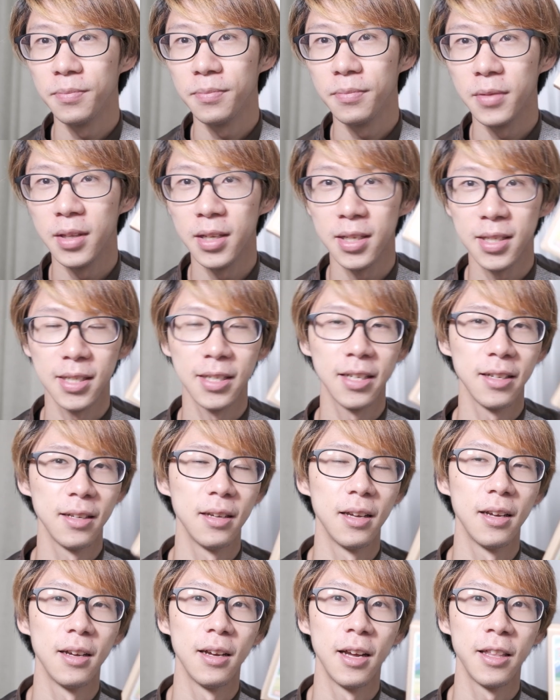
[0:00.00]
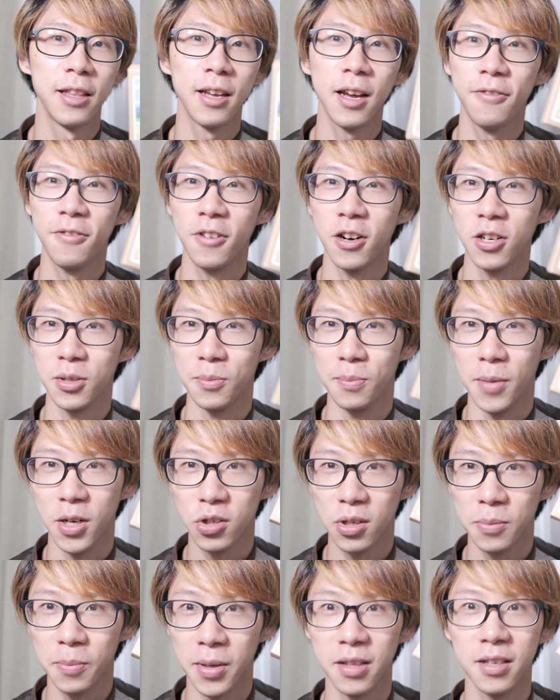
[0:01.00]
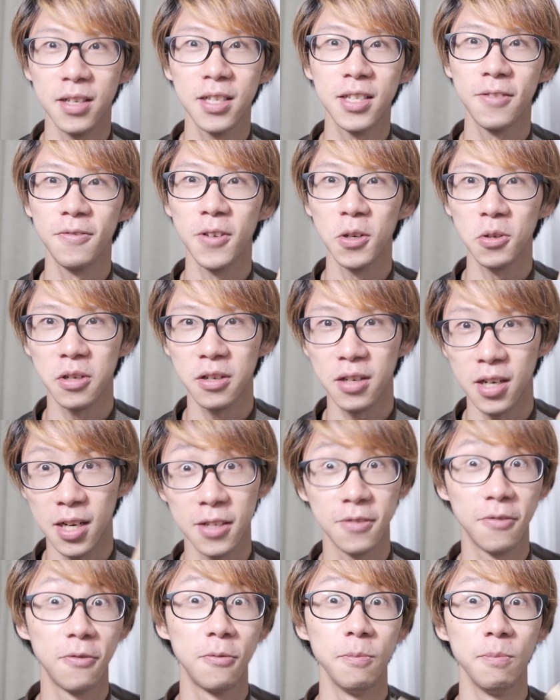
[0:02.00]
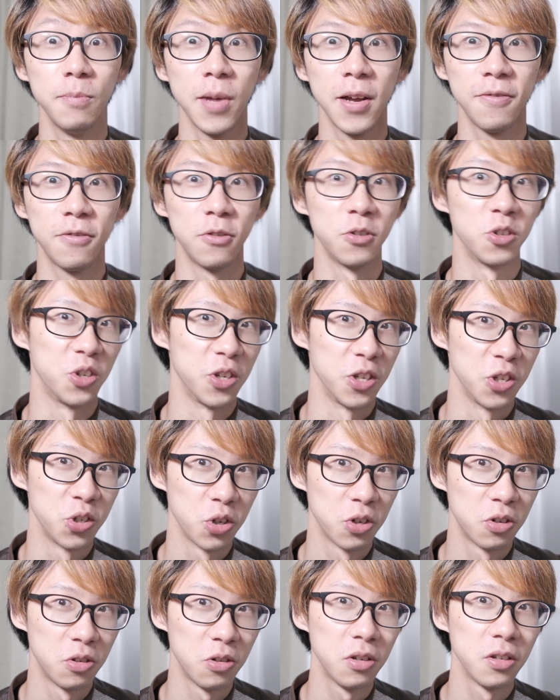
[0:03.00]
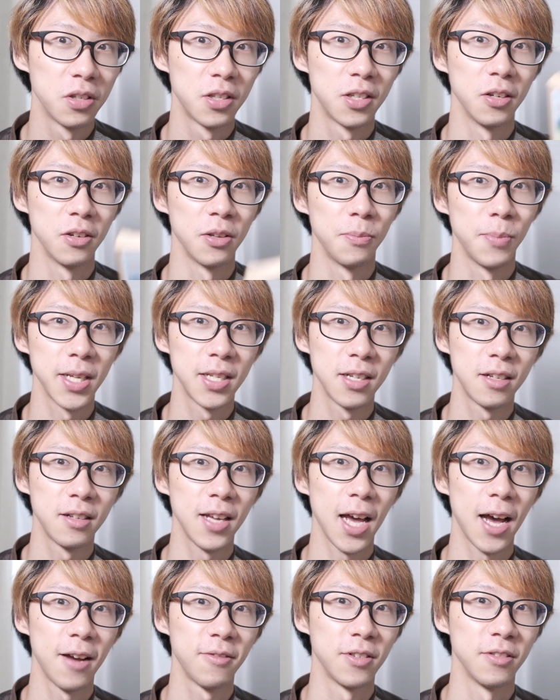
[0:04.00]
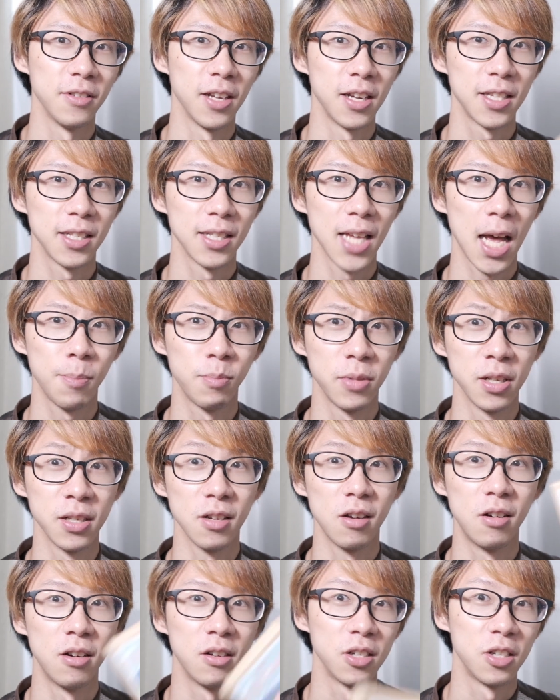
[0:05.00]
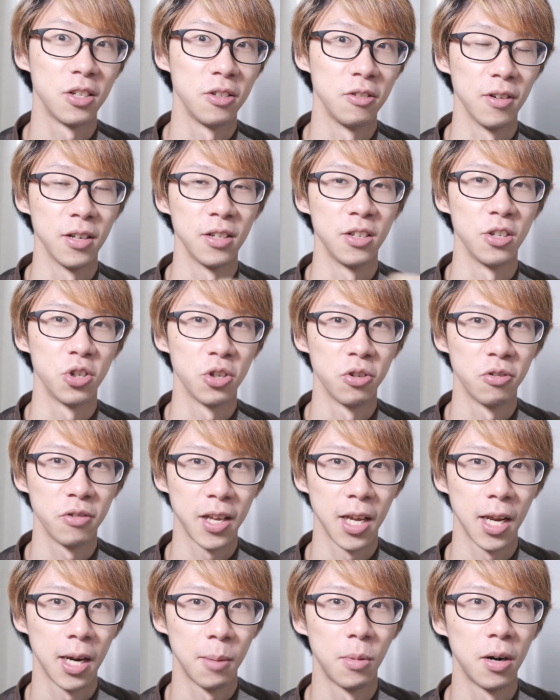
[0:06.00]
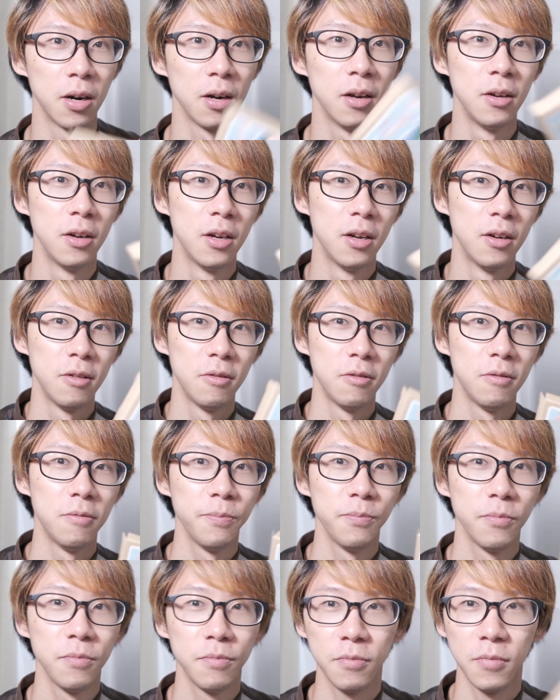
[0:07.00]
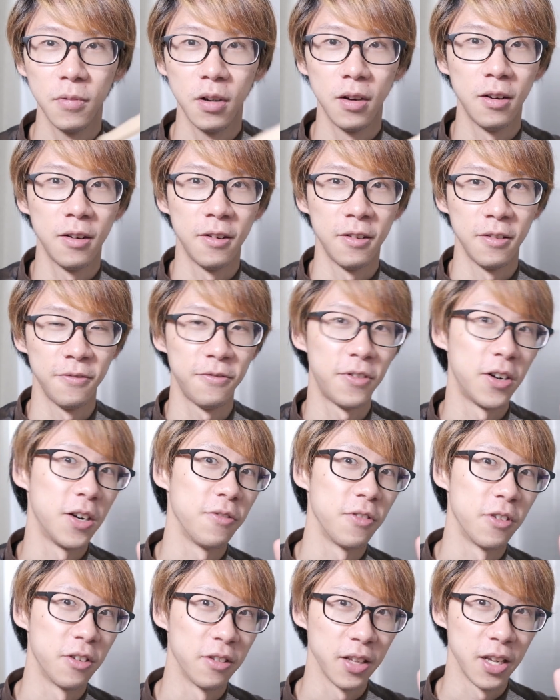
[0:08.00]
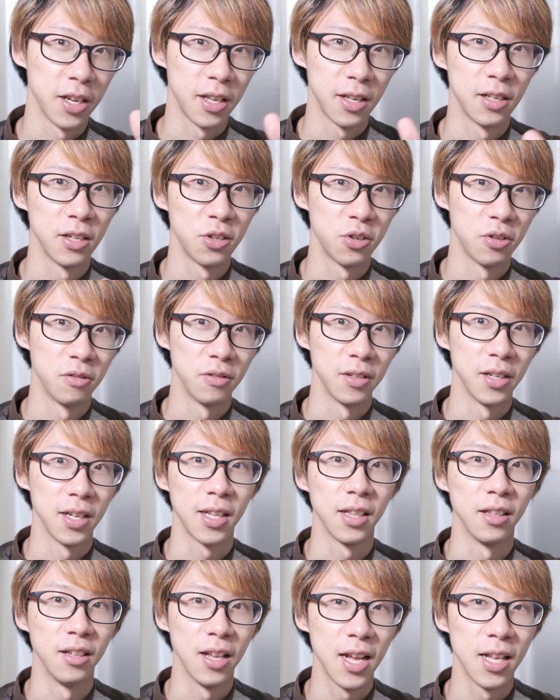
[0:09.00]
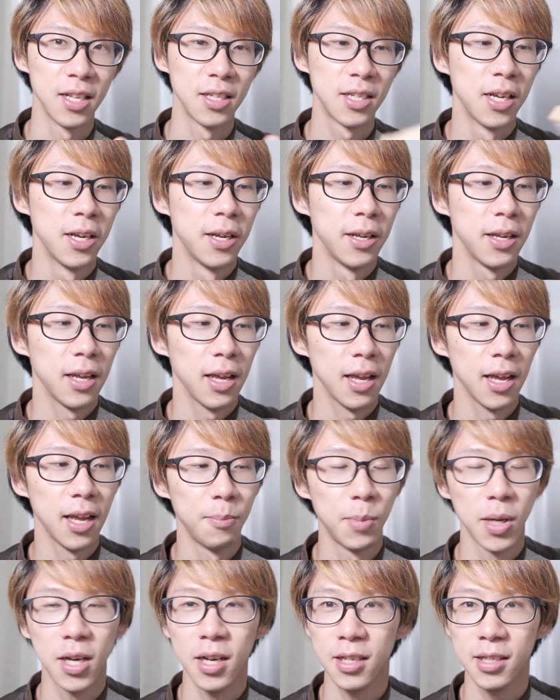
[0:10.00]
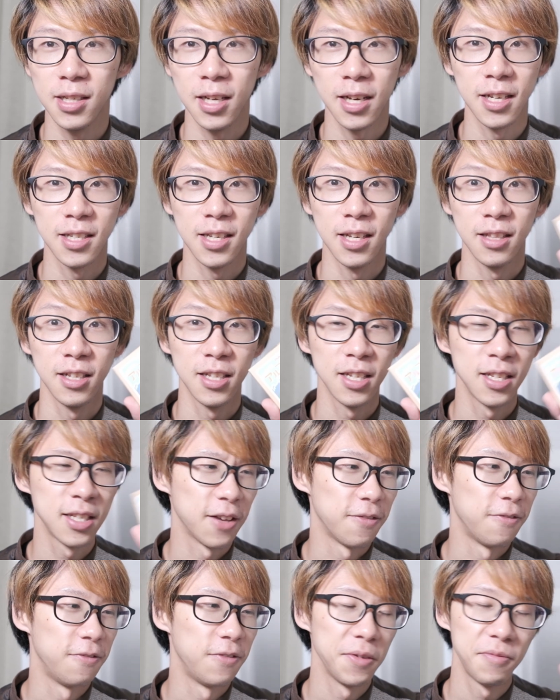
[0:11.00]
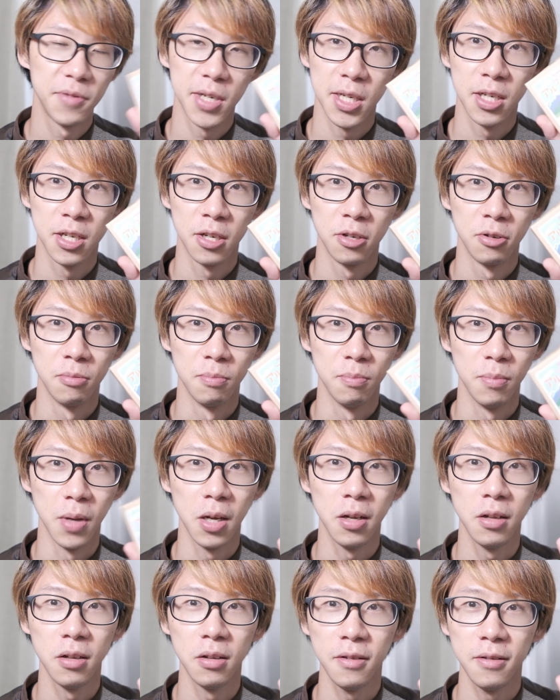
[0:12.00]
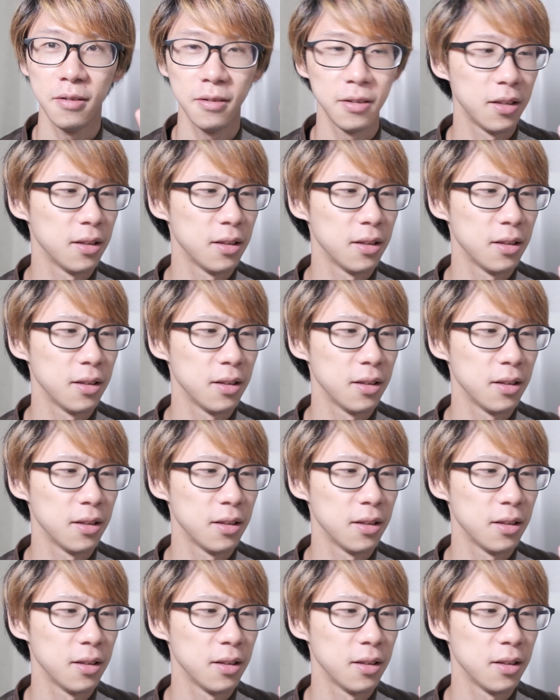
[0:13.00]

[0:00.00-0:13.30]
this, I think I forgot to mention, but this filter is meant for digital, so you basically have to like slap this onto a digital camera on front of your like digital like lens. And because, like I said, this is a 52 mil